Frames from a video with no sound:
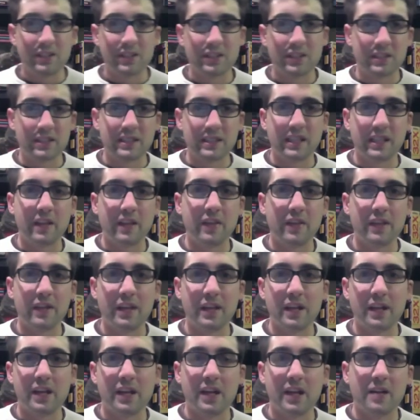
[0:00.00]
It's just
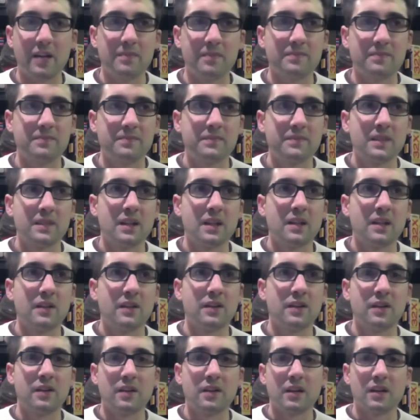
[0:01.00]
the
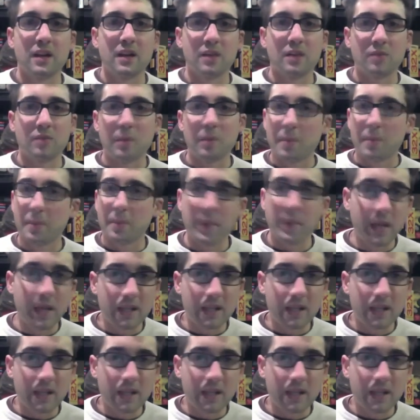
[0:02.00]
rubber